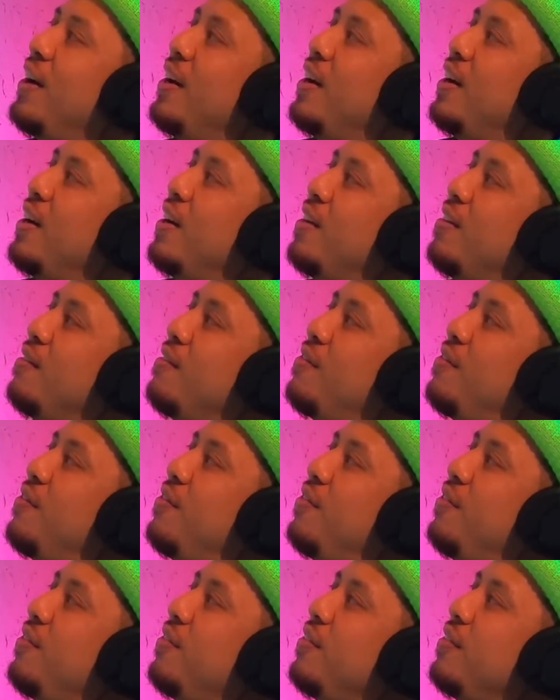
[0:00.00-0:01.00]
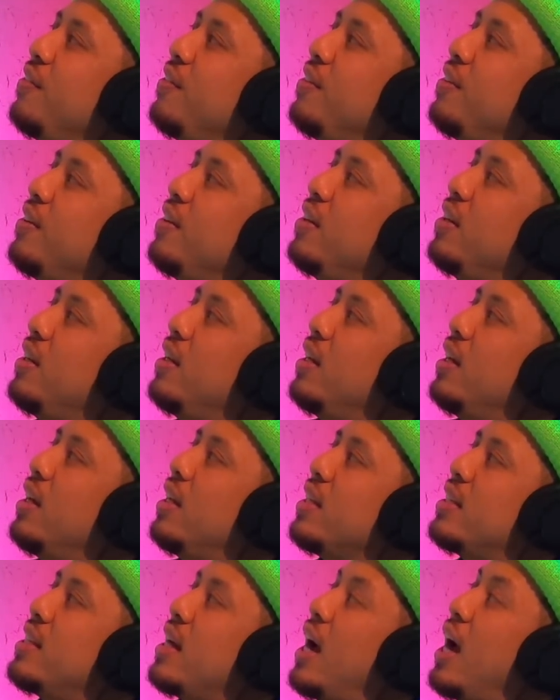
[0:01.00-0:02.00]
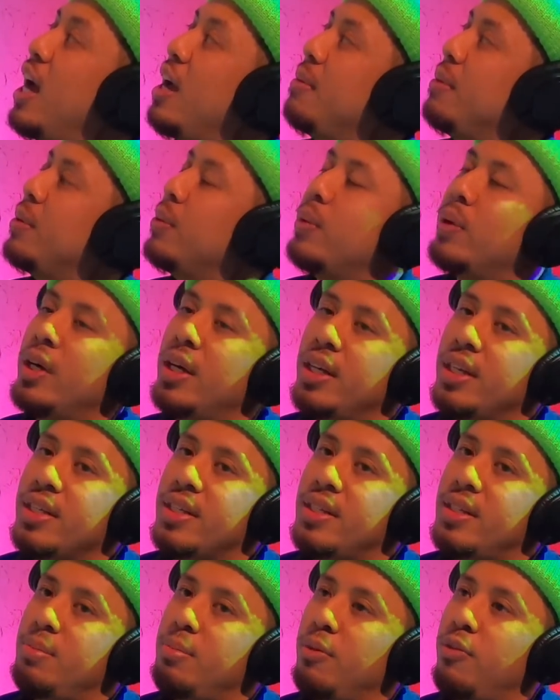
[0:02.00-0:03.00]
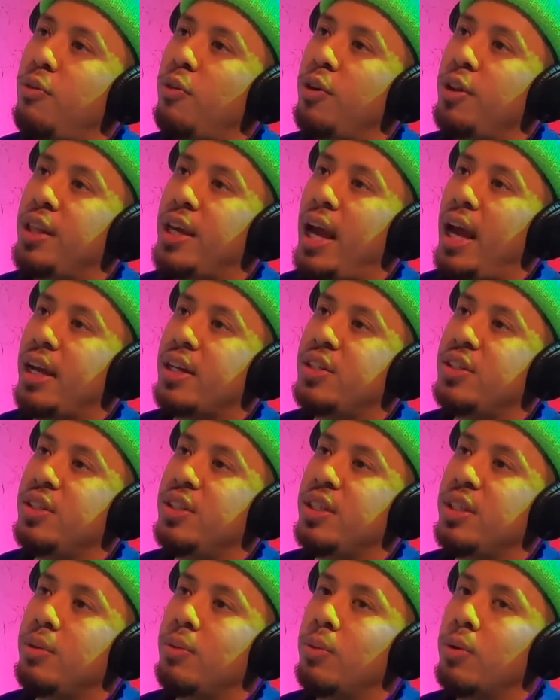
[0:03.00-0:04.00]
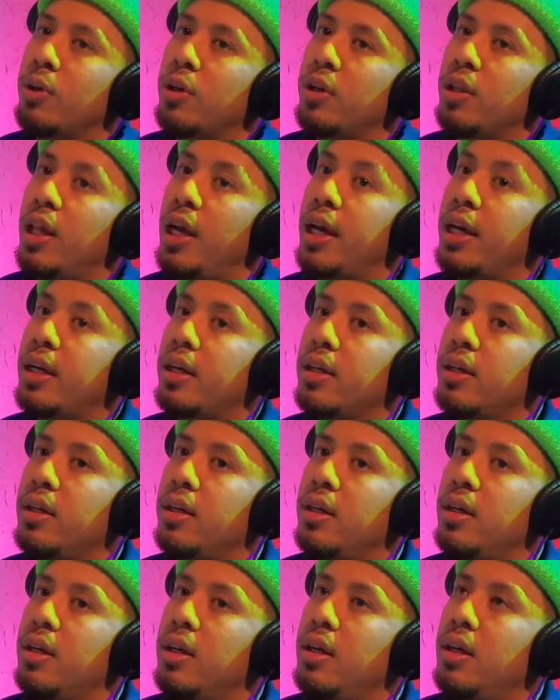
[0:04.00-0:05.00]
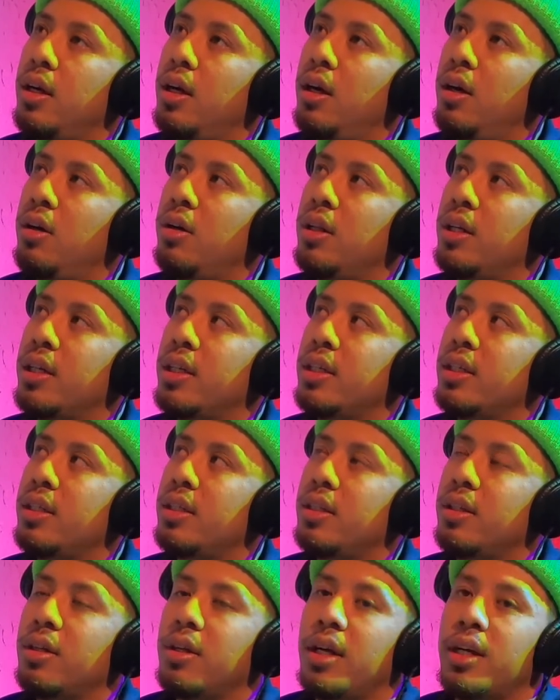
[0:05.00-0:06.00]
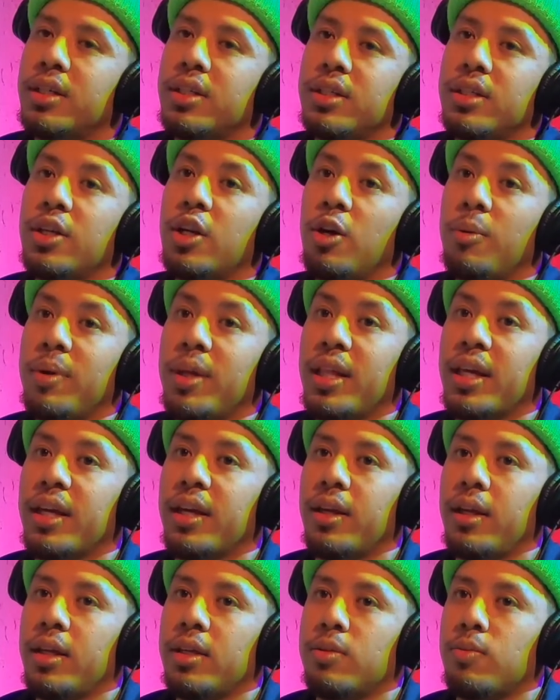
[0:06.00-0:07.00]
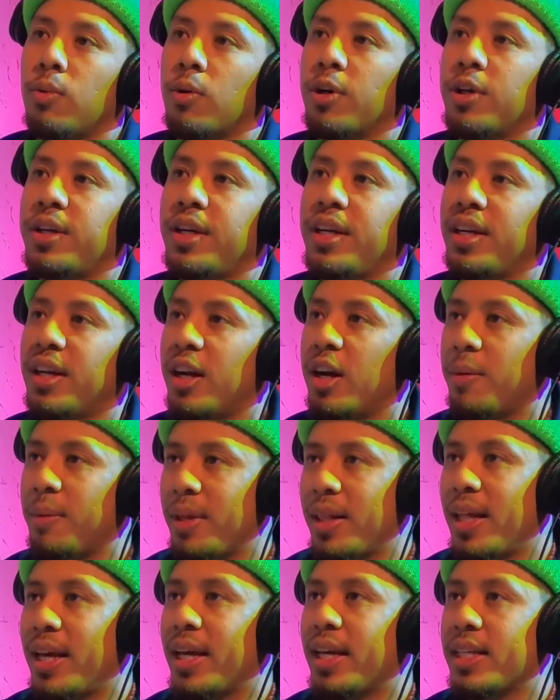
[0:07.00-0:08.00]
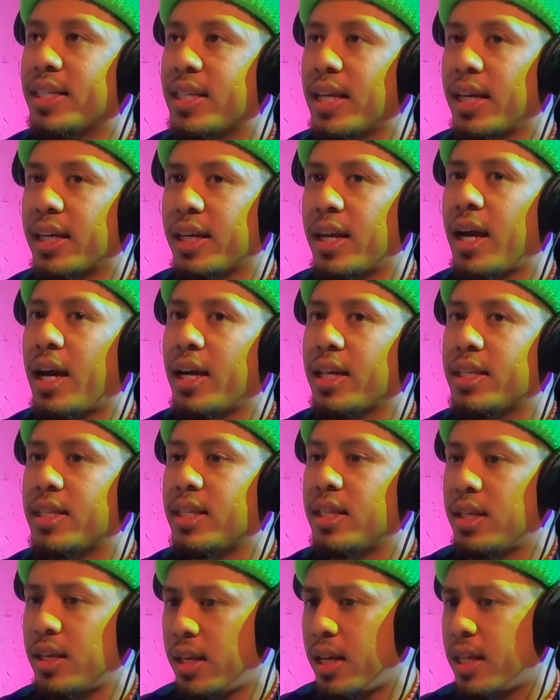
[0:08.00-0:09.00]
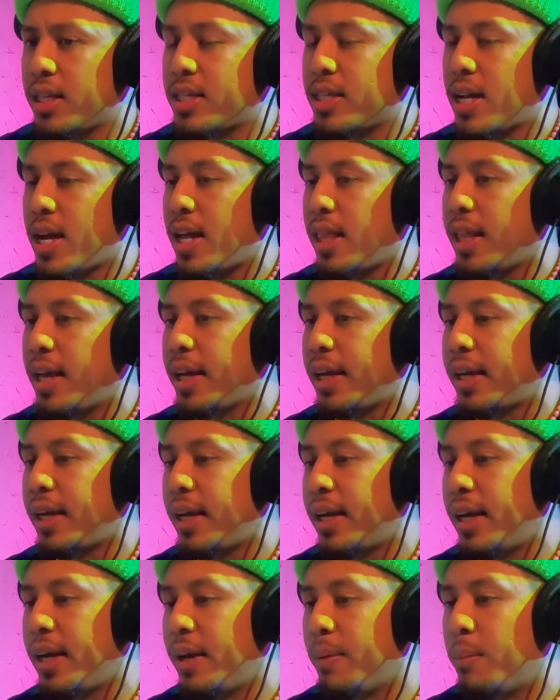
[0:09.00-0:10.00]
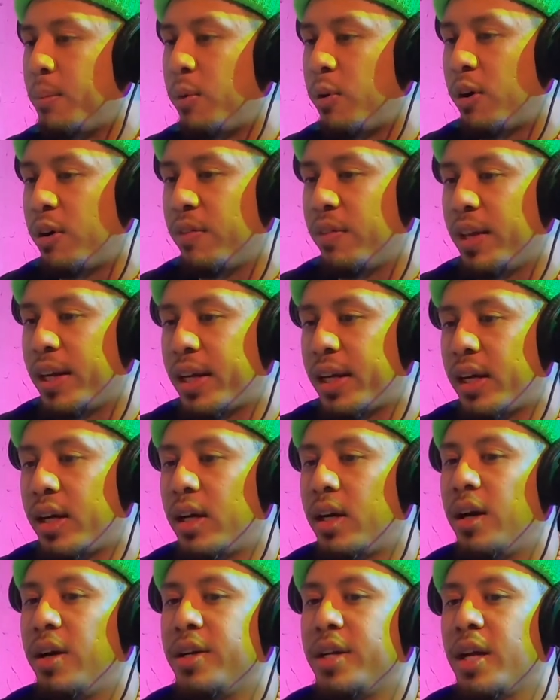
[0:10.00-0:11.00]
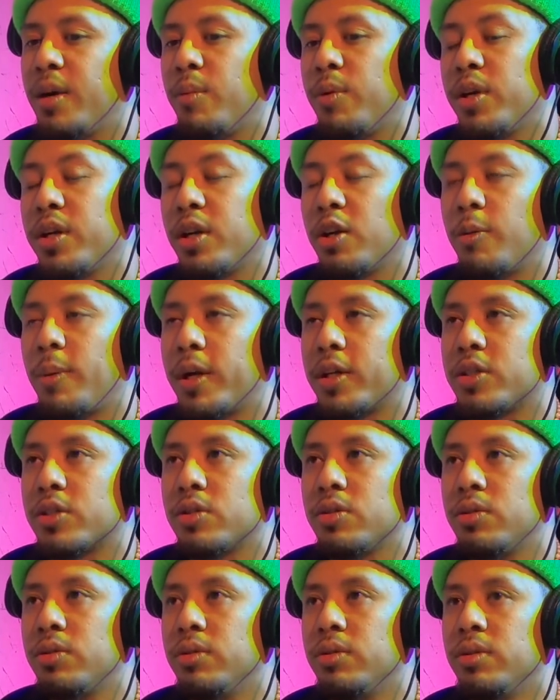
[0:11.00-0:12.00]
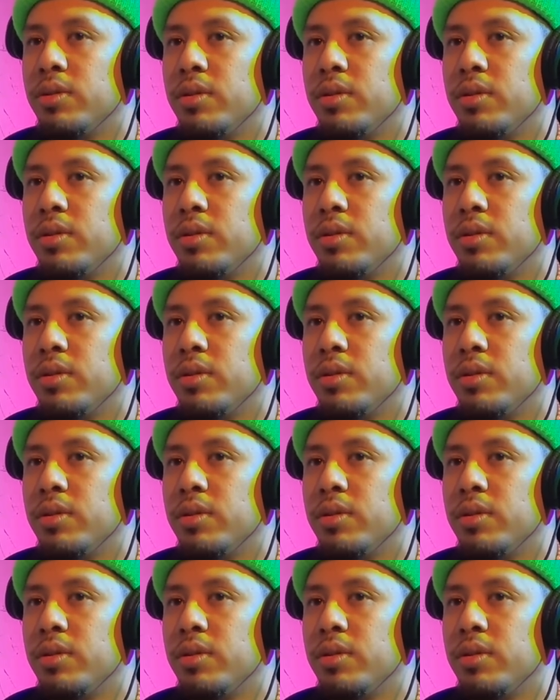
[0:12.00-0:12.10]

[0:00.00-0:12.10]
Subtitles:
of time it was before they actually were like, oh, like, you're actually, you know what I mean? Like, it's working, you know what I mean? Like, it's like it's not like more of like oh, damn, when are you gonna go back to school?